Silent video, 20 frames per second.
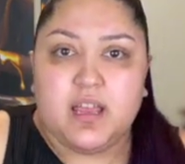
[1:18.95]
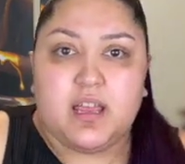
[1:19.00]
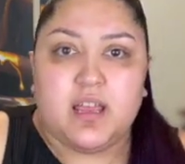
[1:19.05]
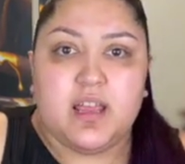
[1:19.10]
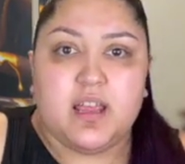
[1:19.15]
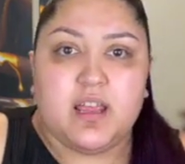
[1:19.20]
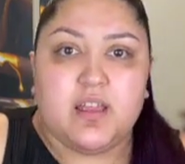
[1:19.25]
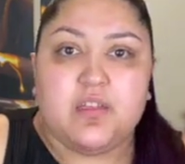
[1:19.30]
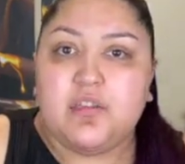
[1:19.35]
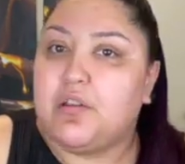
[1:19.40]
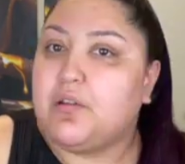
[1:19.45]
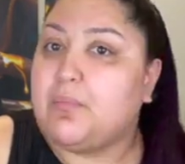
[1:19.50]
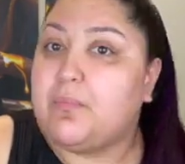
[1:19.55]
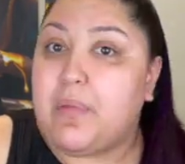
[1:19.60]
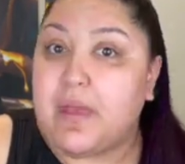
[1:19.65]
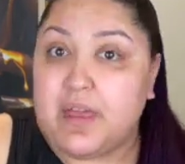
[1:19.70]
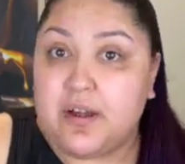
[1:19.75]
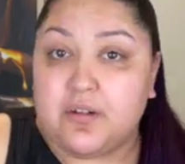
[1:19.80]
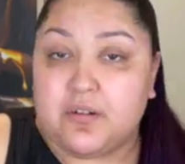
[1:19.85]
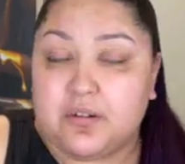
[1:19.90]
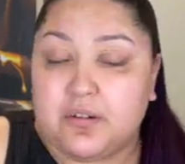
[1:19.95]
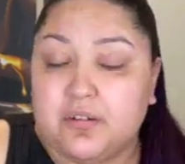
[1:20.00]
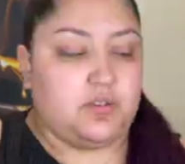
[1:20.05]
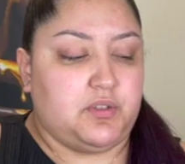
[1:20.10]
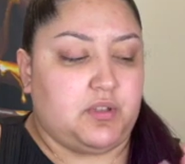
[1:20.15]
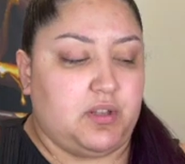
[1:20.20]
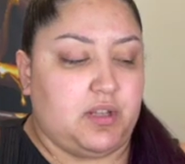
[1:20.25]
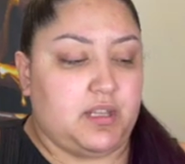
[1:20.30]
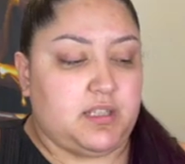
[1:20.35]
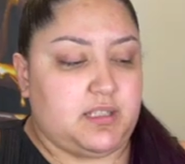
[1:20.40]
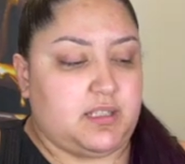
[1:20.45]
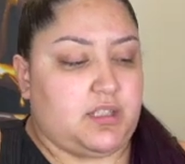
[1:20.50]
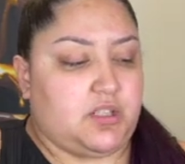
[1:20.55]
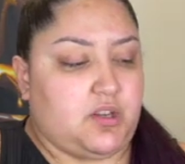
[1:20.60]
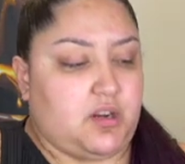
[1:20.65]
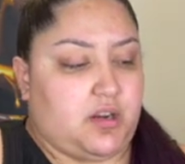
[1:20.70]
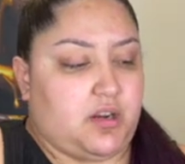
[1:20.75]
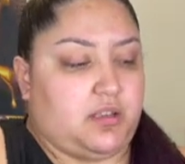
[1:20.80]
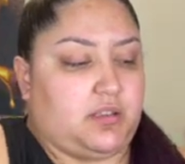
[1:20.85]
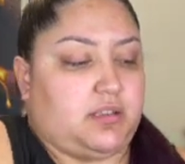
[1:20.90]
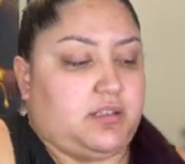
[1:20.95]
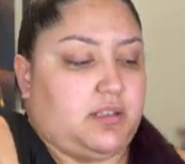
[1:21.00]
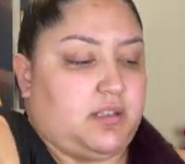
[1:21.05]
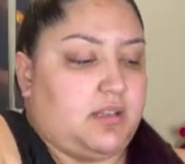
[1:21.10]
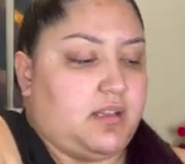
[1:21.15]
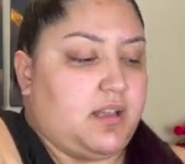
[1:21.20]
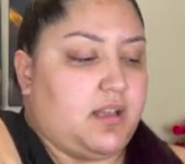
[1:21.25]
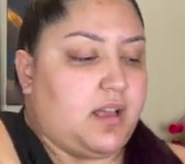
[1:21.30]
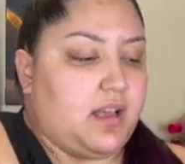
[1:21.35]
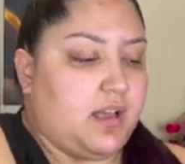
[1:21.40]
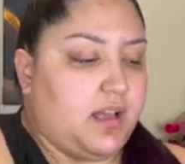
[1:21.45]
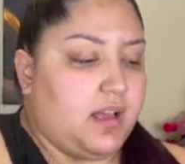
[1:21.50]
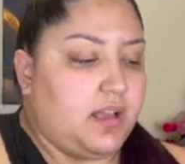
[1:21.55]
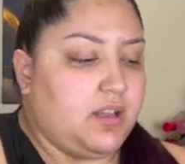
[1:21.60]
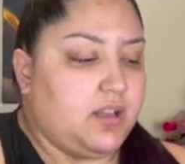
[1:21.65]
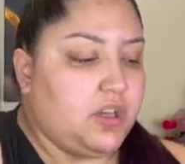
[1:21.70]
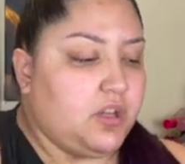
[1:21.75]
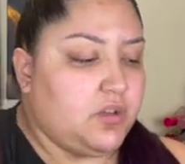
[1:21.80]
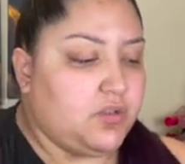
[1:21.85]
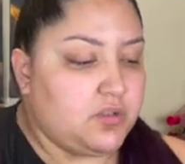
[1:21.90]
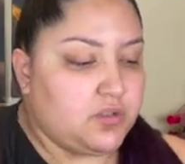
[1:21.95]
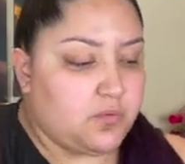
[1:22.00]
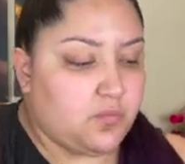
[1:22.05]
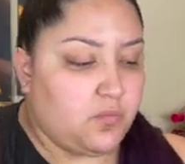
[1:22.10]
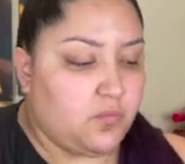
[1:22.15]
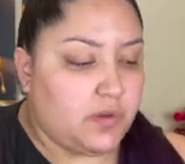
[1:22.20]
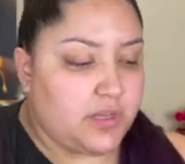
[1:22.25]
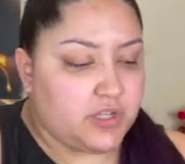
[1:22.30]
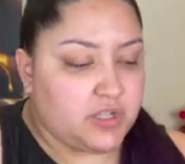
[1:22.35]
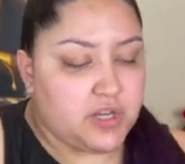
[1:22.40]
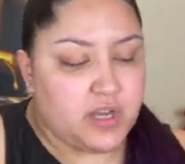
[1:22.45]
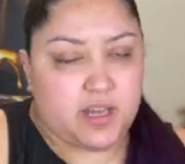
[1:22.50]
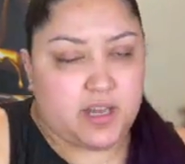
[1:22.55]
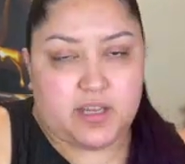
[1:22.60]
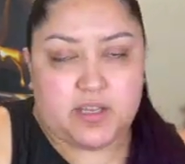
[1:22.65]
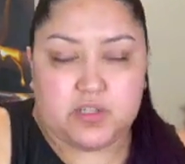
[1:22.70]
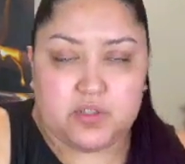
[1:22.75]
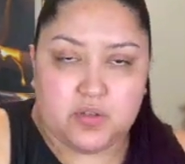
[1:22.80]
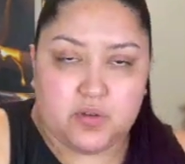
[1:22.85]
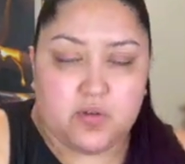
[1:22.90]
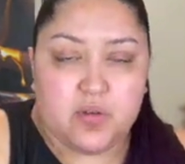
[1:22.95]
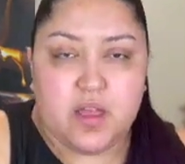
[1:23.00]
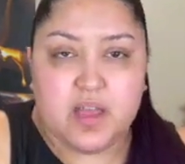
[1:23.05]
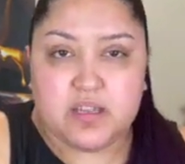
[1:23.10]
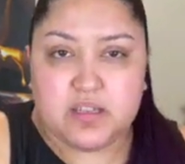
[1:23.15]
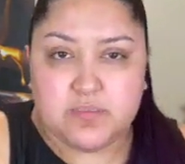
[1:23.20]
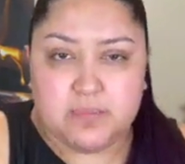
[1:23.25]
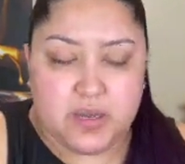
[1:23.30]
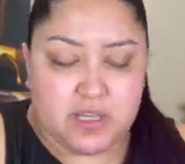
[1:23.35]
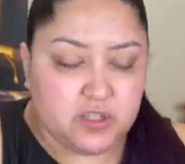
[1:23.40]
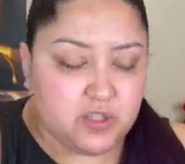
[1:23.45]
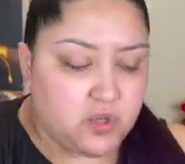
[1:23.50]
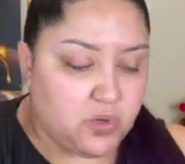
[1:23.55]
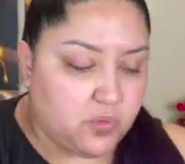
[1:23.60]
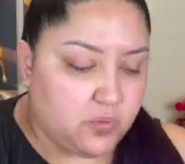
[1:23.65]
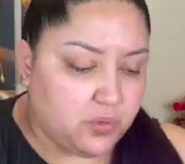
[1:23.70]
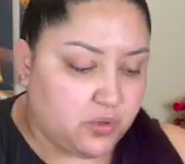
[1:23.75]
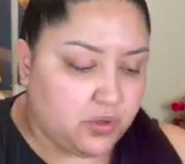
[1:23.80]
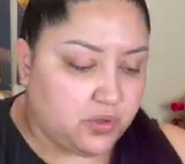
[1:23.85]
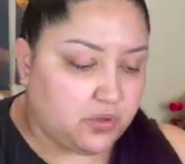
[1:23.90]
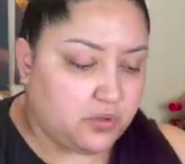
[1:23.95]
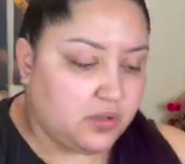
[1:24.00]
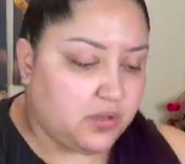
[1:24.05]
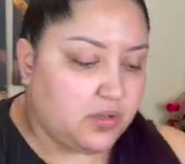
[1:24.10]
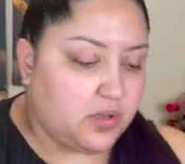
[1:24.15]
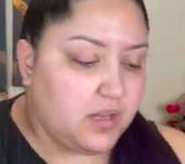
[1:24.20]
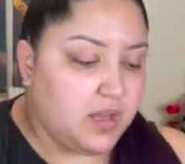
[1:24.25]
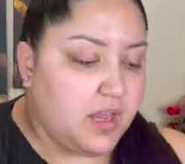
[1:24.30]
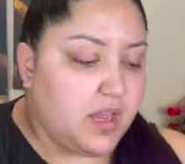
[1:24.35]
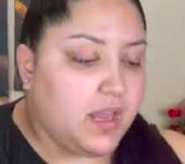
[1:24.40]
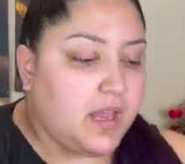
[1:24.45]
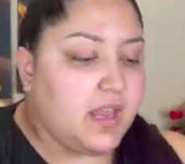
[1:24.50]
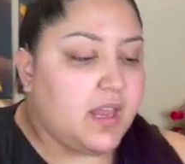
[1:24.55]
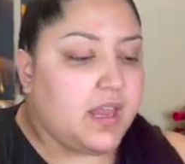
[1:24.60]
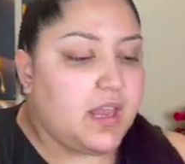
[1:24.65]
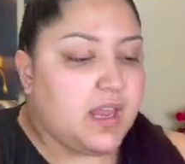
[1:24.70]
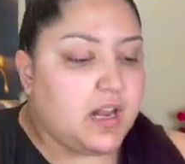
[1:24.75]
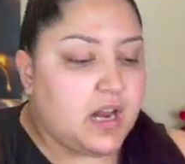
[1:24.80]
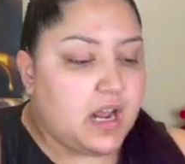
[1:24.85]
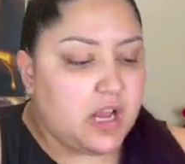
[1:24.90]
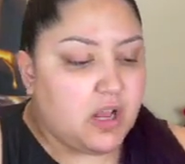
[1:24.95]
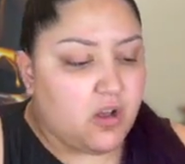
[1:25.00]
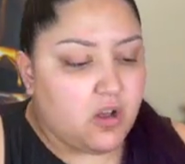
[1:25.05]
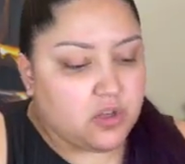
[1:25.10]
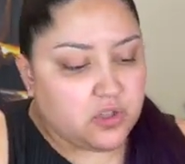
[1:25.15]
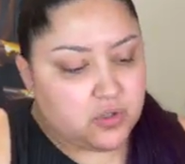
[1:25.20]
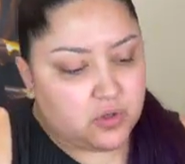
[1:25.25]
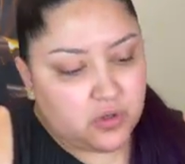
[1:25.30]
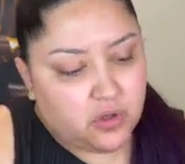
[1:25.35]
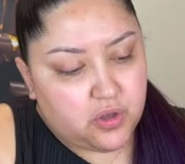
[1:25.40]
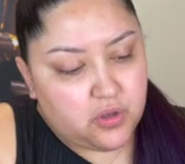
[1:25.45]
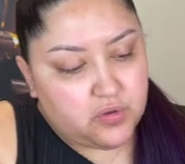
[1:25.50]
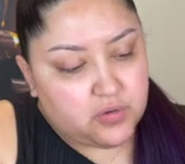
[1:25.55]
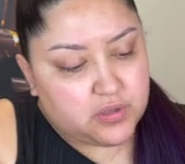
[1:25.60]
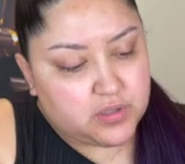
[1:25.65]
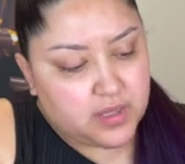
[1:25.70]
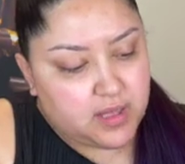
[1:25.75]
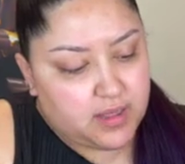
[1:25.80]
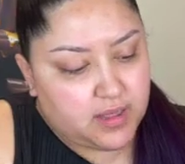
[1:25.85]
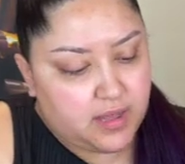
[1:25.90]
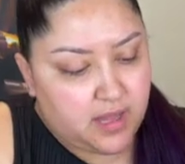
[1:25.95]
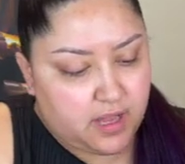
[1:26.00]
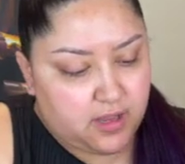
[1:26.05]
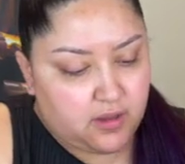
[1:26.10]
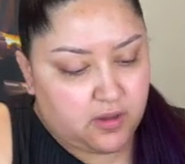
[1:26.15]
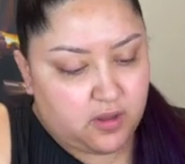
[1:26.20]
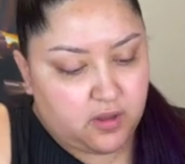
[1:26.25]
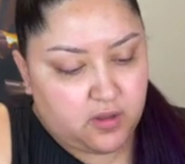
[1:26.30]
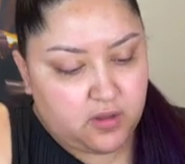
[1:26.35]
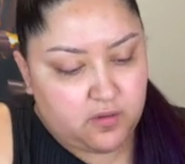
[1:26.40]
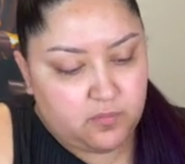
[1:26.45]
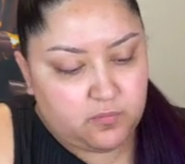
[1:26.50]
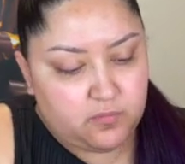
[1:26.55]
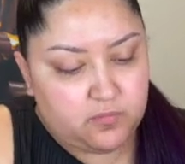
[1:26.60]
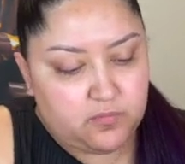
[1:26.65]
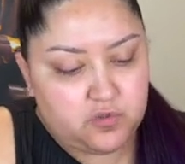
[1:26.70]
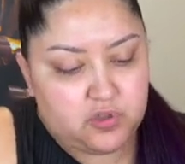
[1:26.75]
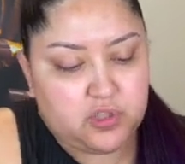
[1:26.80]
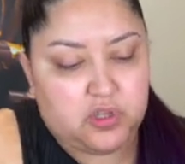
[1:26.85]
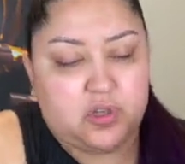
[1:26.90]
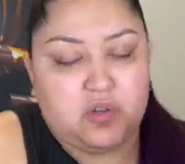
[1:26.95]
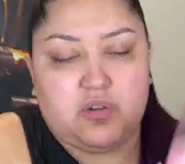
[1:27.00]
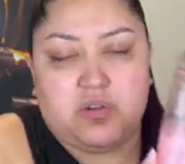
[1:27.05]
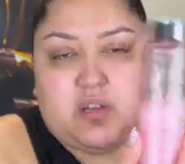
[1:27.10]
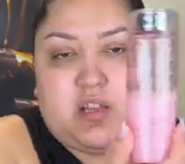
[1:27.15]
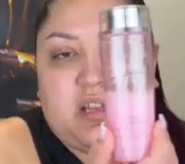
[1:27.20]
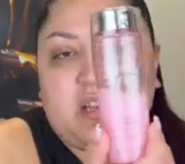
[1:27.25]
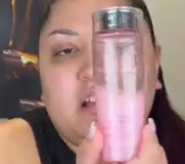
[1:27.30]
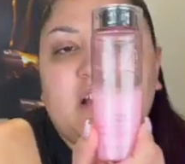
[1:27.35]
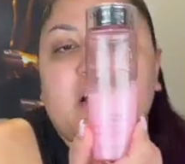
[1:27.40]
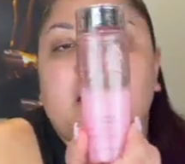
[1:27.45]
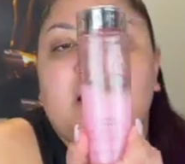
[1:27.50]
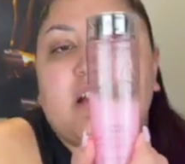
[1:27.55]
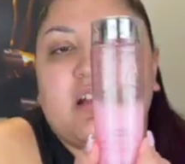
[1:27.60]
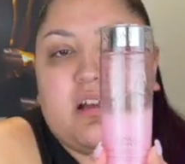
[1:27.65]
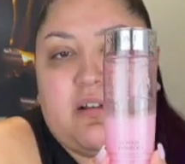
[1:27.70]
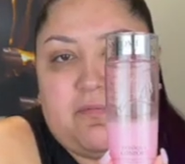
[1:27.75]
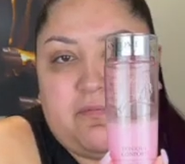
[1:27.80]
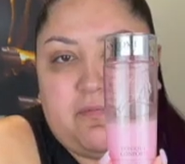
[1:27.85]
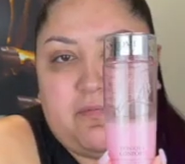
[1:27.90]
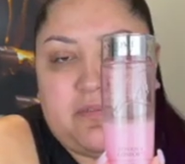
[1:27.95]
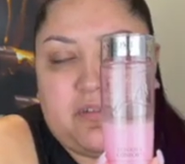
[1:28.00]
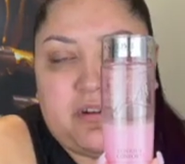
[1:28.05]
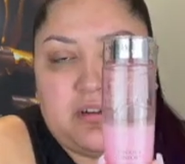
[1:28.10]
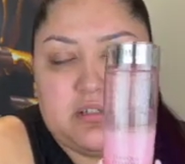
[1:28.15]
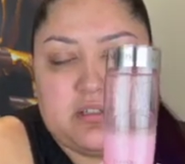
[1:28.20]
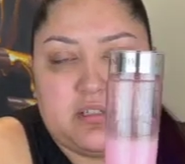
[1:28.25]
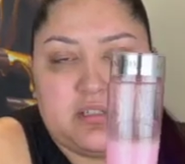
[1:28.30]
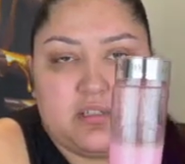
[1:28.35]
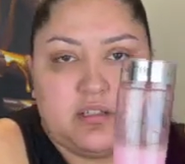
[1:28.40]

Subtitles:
and they're better. So let's start. I use Witch Hazel as my toner. And I also use Lancome Tonique Comfort.